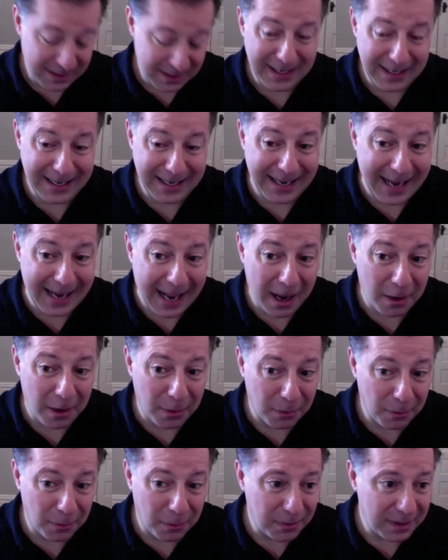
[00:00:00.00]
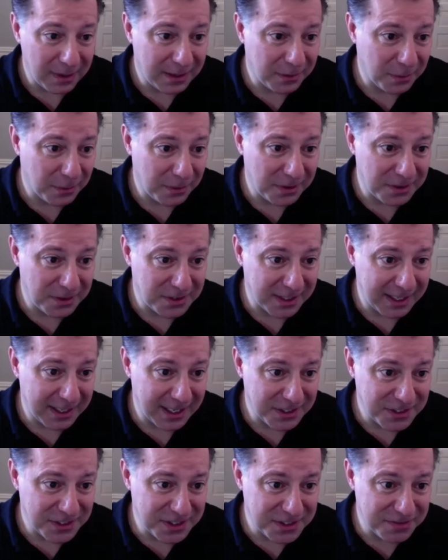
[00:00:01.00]
now in order to
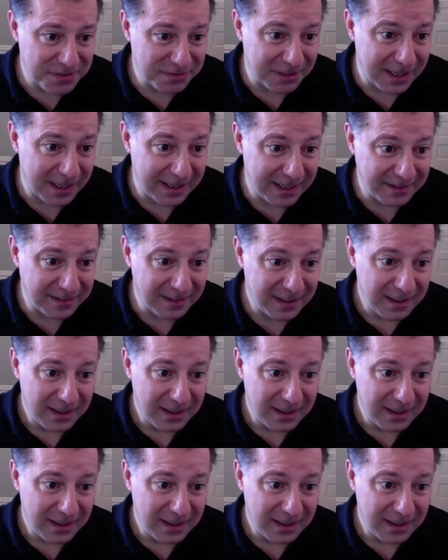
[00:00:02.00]
catch his flight